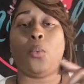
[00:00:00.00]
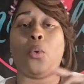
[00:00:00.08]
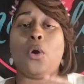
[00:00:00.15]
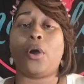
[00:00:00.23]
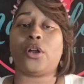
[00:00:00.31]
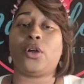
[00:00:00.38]

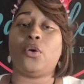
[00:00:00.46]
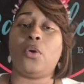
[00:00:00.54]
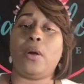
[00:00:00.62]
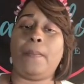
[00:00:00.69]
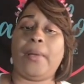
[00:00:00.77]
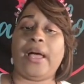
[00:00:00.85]
water
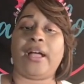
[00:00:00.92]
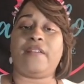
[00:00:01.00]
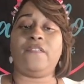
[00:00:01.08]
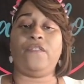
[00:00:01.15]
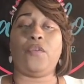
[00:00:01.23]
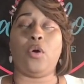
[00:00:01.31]
going back
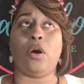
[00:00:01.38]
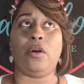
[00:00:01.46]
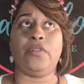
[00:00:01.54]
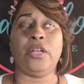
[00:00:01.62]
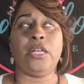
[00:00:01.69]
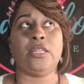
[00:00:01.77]
and
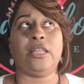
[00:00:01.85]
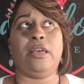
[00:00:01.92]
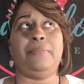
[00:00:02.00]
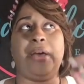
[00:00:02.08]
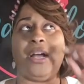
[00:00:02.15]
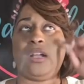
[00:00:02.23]
forth.
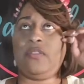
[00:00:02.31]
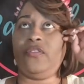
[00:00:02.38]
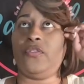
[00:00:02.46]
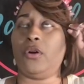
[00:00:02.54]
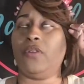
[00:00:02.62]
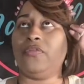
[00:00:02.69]
That back and
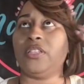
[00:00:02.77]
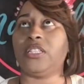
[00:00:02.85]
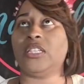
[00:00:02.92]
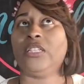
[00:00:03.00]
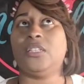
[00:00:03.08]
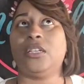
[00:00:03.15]
forth is
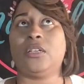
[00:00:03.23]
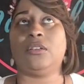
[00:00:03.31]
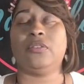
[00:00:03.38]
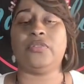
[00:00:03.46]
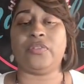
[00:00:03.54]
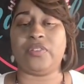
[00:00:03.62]

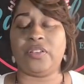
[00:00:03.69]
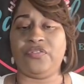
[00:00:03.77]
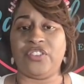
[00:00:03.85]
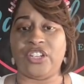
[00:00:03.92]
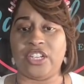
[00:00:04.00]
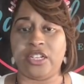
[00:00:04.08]
indicative of
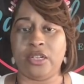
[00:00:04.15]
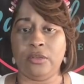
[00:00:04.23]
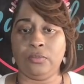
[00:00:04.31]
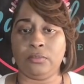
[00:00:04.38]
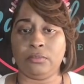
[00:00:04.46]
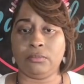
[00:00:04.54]
infinity.
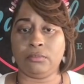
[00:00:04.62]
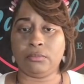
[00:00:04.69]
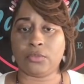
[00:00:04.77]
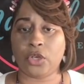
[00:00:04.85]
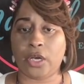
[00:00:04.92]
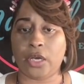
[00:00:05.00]

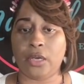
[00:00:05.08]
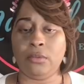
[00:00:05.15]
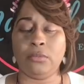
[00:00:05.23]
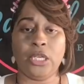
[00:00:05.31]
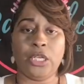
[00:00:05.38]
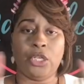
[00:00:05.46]

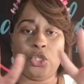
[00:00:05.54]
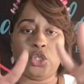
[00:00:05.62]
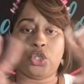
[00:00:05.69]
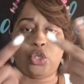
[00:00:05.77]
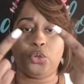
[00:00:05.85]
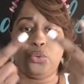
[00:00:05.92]
Okay.
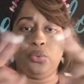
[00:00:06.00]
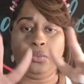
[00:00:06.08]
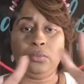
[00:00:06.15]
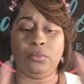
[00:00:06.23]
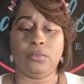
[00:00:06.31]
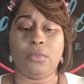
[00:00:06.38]

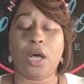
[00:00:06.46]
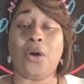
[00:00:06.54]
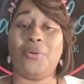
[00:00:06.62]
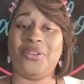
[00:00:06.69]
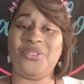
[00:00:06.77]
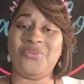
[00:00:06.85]
Two.
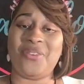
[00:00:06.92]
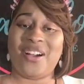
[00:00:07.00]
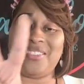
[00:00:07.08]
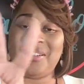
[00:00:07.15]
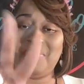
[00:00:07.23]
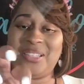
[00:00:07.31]
Oh, and you
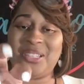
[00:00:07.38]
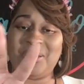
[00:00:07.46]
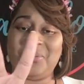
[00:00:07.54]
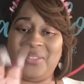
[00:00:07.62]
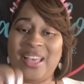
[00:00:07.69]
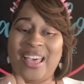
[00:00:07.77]
are number
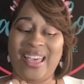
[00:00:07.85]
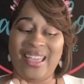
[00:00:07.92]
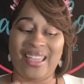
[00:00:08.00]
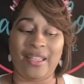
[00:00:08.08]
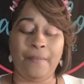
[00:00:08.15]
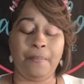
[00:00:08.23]
two.
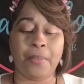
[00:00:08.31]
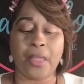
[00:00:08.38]
Hey.